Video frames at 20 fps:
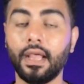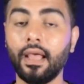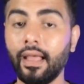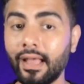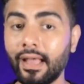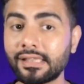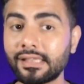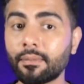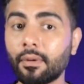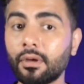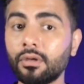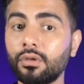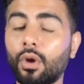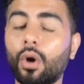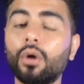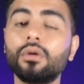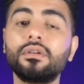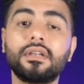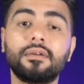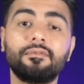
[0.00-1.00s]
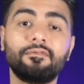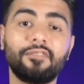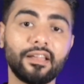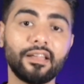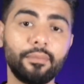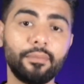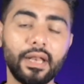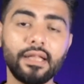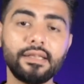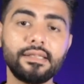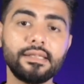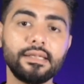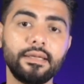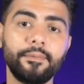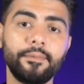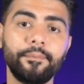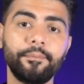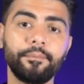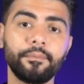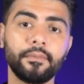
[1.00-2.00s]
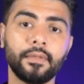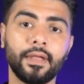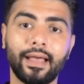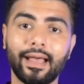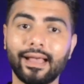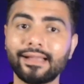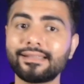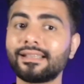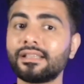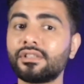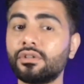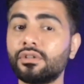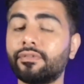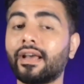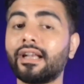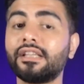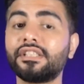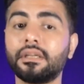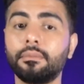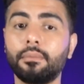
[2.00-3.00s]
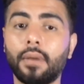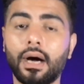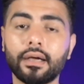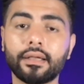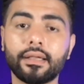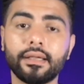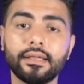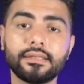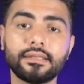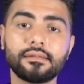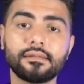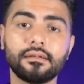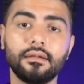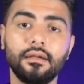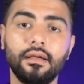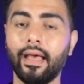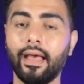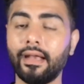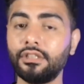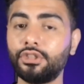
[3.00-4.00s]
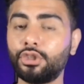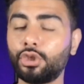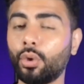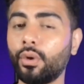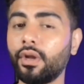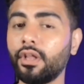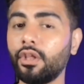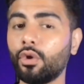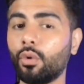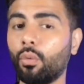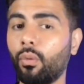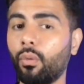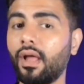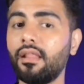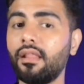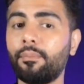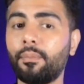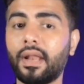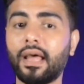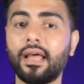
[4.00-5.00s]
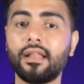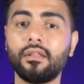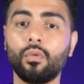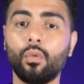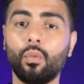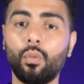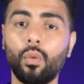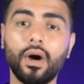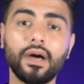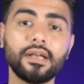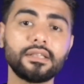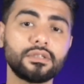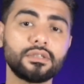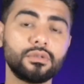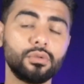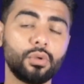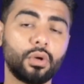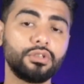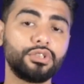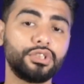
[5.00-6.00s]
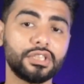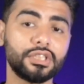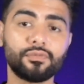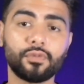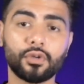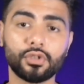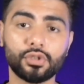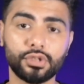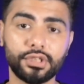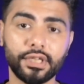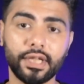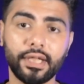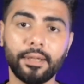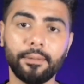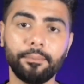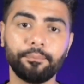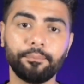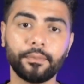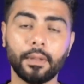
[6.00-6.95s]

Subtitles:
It's about long term viability, access to financial markets, and ensuring your wealth plan works not just for today,